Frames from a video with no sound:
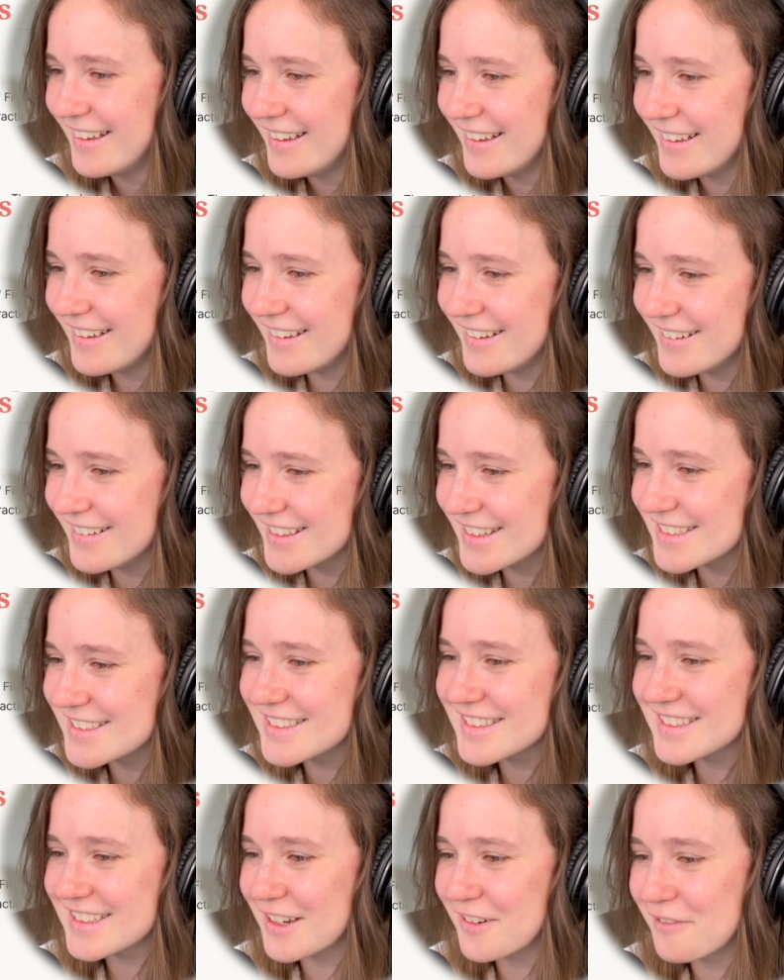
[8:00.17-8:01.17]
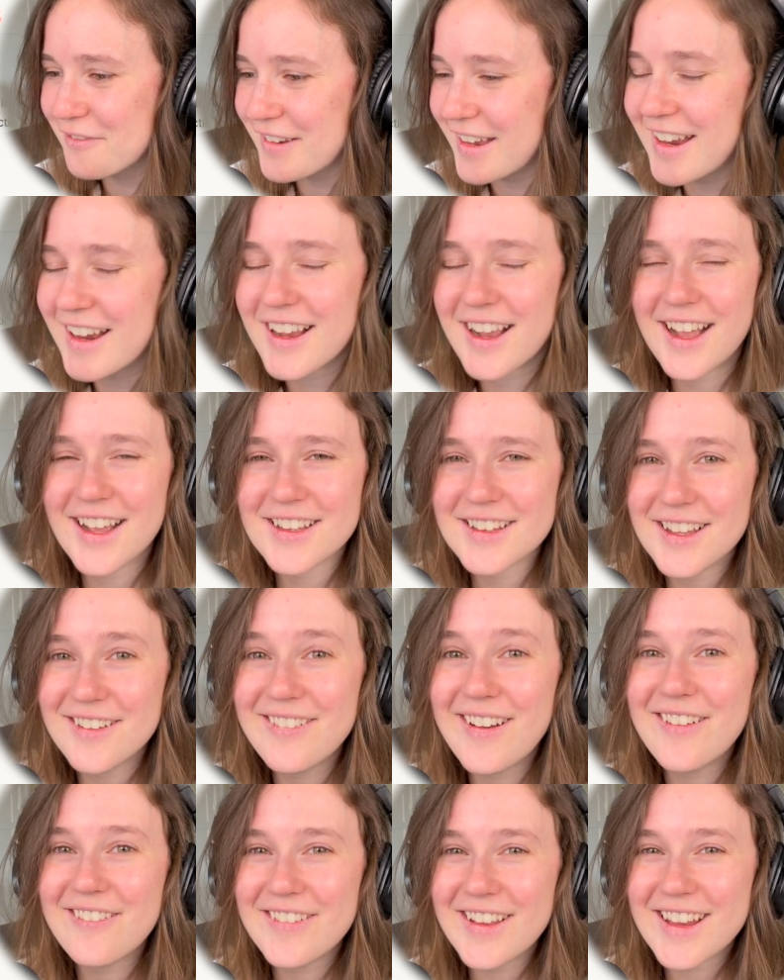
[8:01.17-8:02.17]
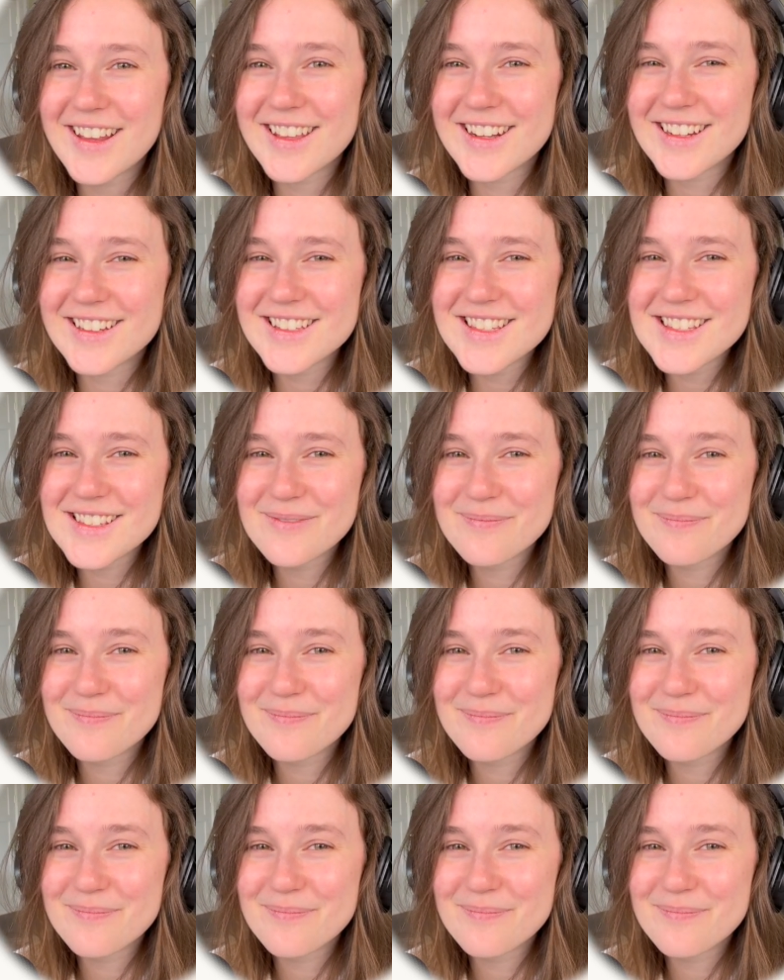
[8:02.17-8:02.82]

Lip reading: Oh, this is so fake. I love how fake it is.